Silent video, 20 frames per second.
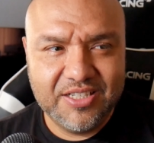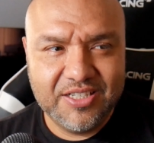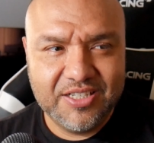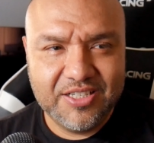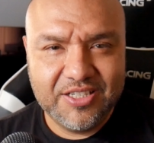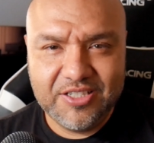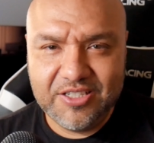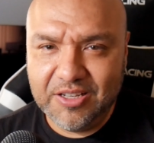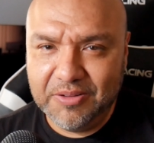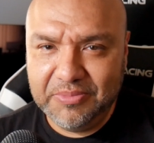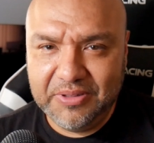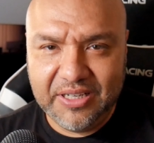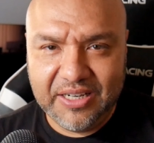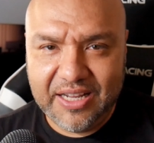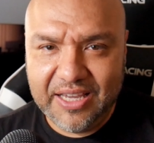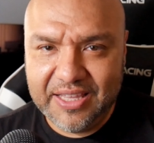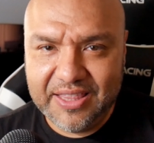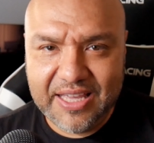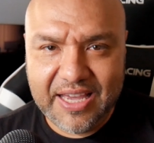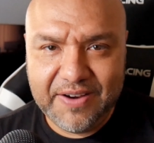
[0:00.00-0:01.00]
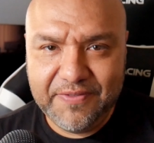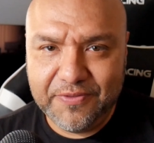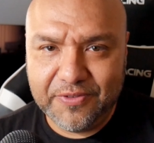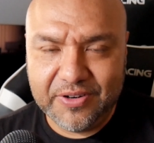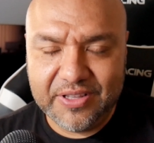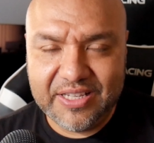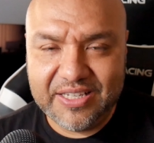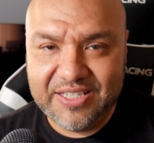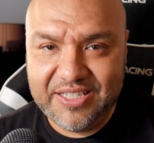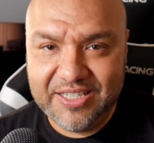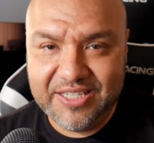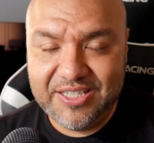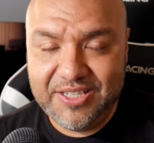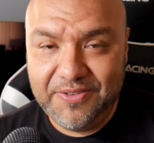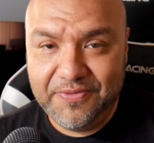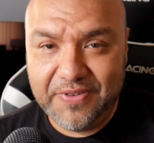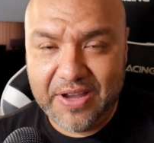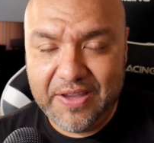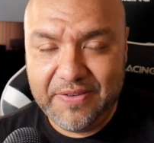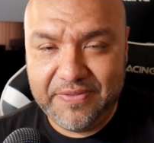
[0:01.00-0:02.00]
Something like that for the
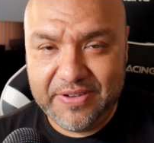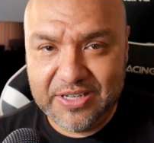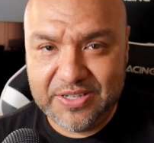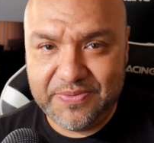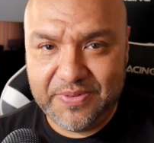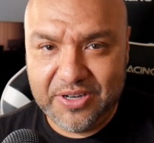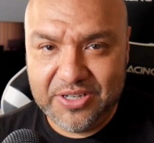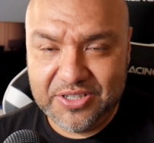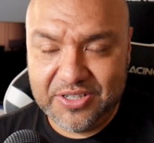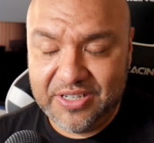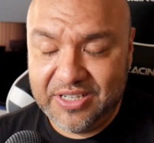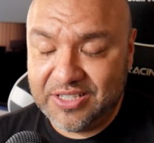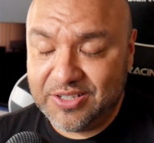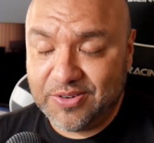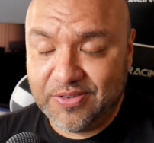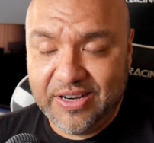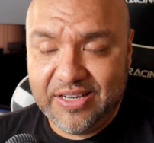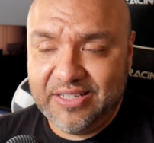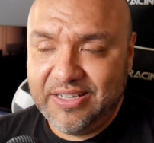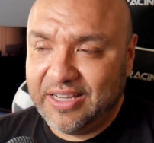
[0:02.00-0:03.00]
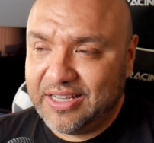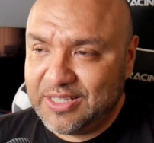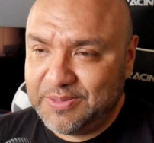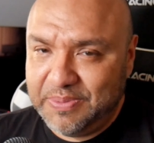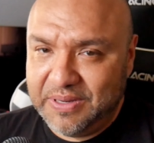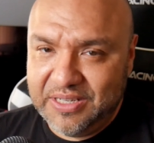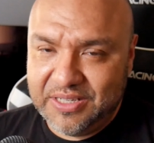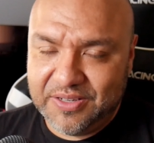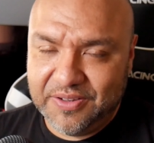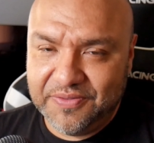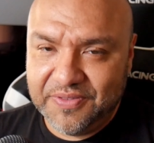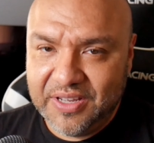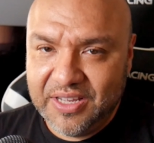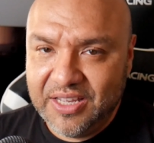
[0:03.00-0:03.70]
65-inch version. Is crazy expensive.